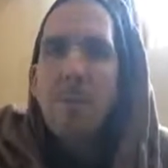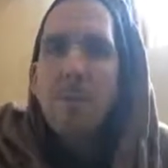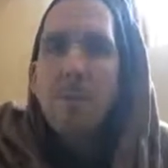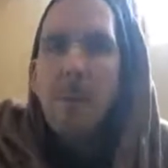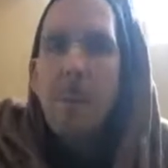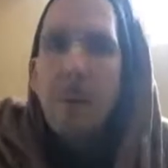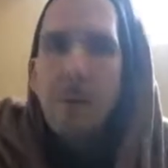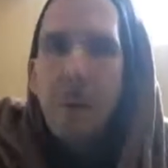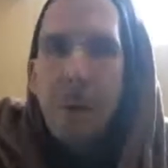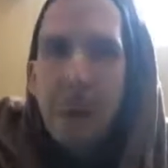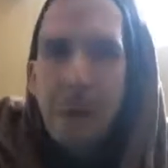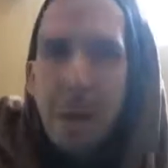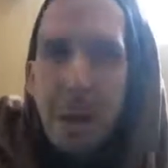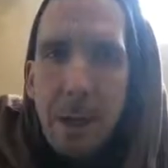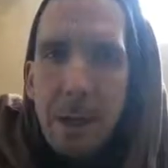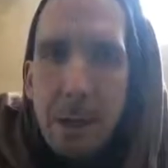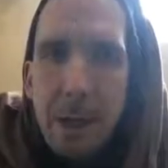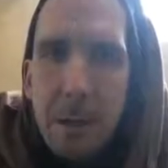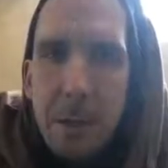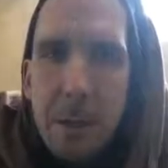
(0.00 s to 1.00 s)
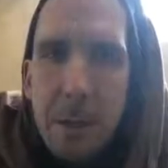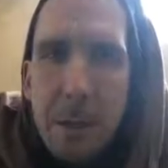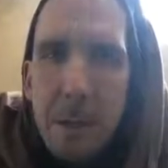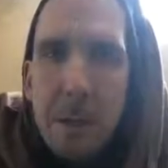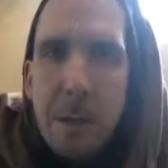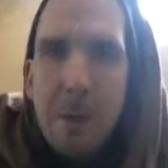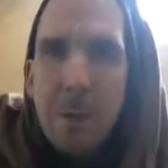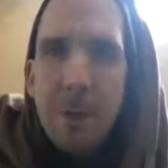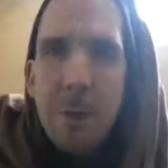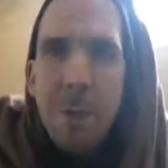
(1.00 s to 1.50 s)
Nicolina is
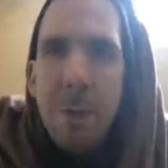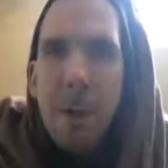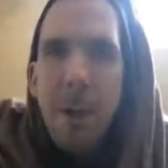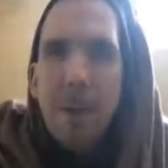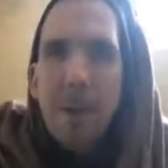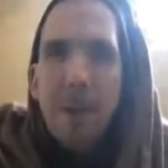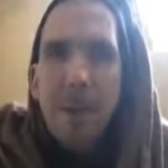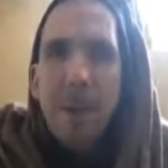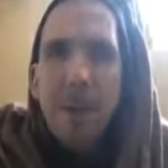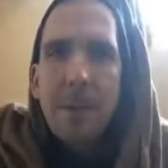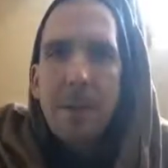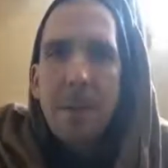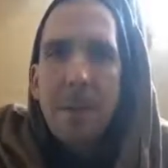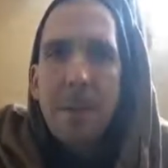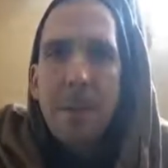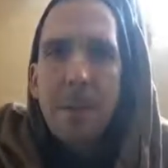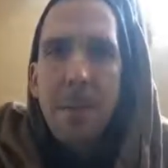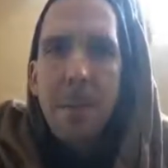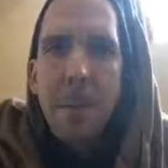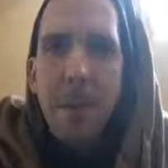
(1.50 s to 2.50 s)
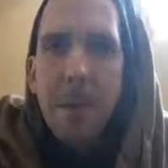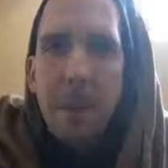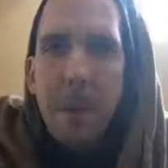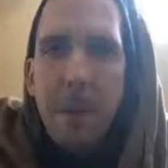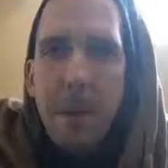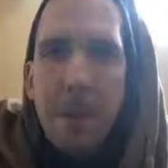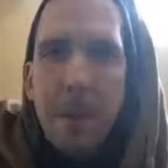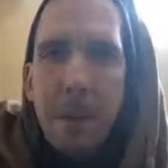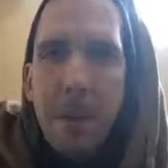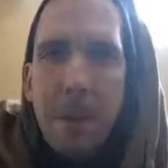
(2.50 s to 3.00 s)
responding.
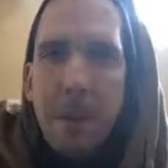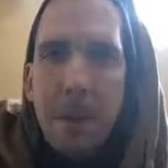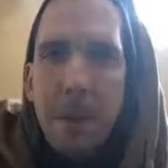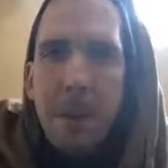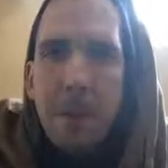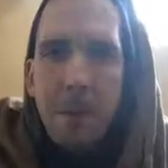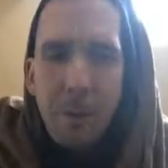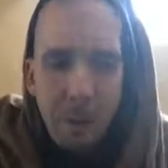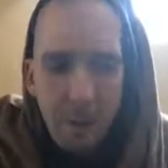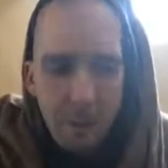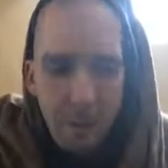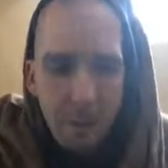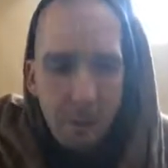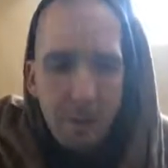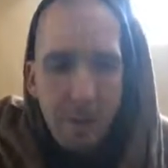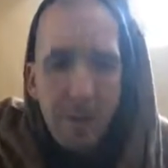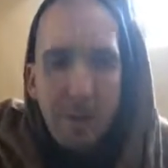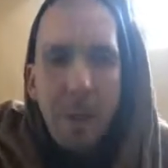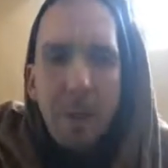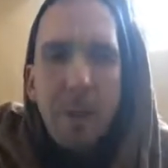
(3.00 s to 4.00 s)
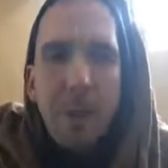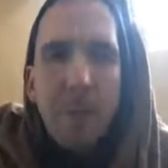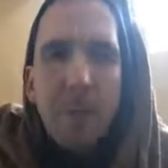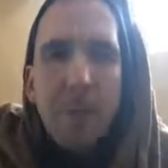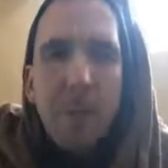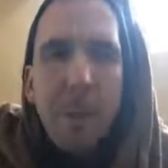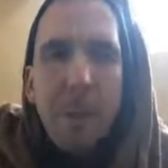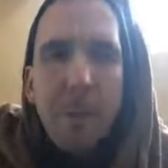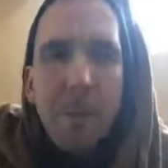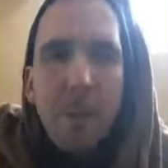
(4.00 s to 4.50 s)
You have
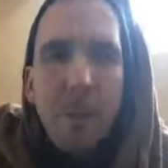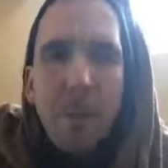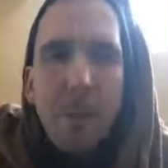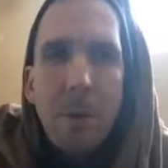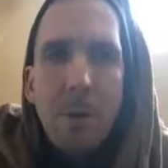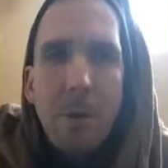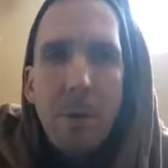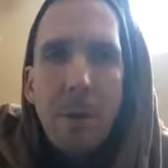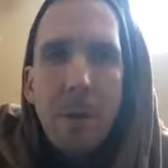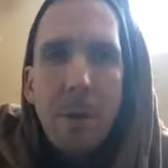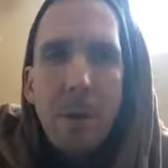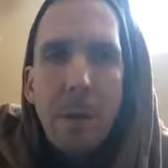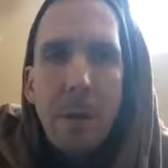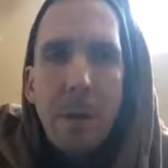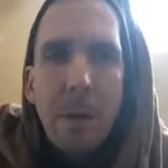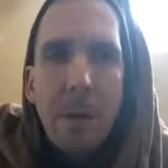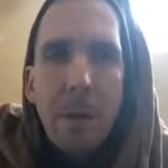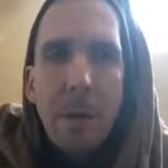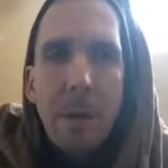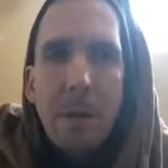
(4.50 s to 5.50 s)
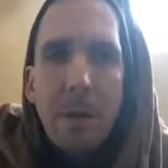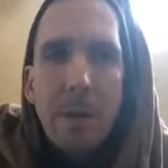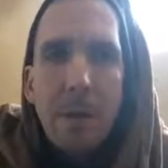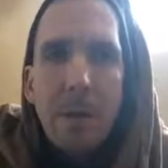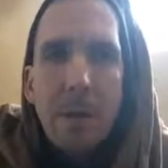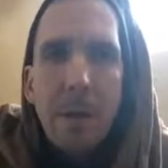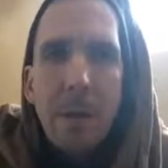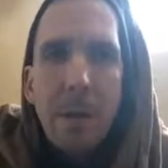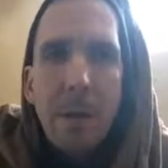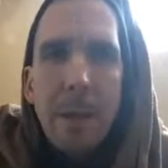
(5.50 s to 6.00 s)
distributed any books, Nicolina?
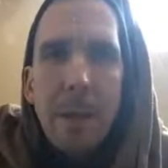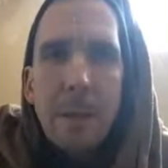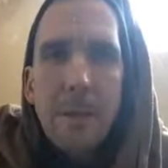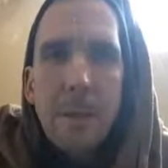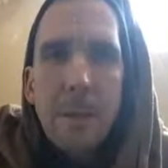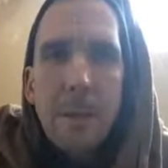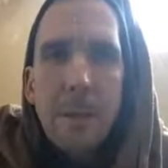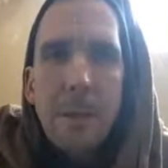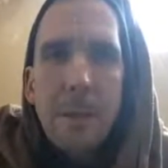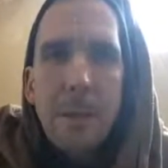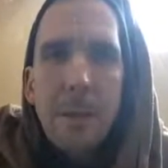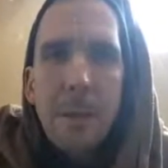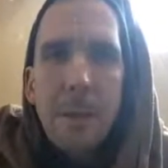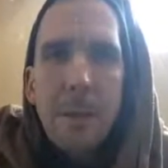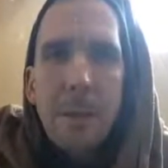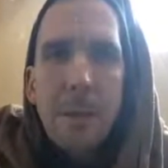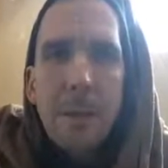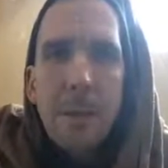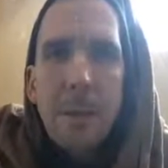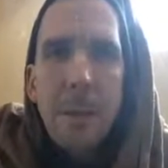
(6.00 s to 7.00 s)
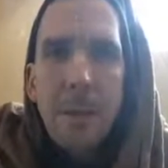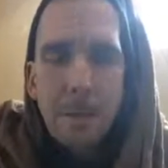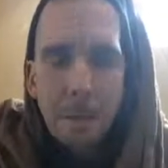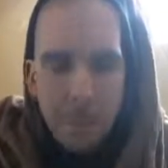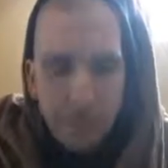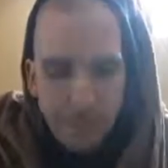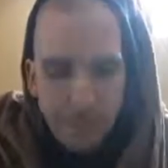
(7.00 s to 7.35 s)
Yes, Hare Krishna.